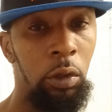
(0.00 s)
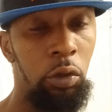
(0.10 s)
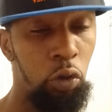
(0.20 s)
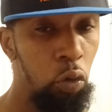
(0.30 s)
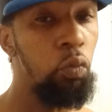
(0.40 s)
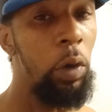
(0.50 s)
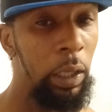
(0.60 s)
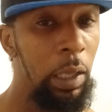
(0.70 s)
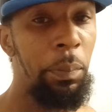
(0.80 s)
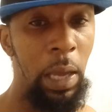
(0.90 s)
You
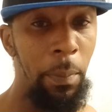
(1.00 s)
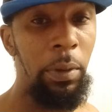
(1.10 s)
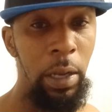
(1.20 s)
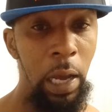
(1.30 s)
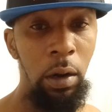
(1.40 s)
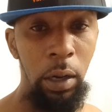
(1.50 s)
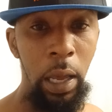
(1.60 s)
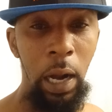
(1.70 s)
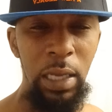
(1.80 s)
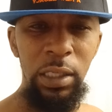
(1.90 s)
really pimping the
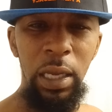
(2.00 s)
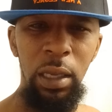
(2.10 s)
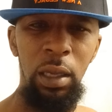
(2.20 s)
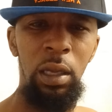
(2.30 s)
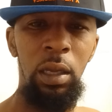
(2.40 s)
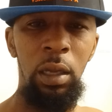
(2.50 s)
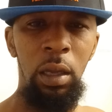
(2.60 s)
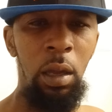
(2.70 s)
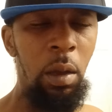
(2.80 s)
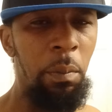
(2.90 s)
internet. I say,
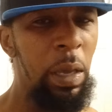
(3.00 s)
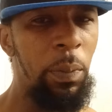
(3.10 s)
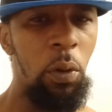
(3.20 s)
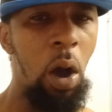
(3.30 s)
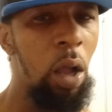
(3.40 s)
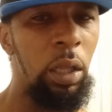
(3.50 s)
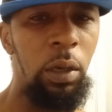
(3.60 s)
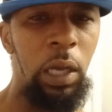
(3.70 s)
people all in the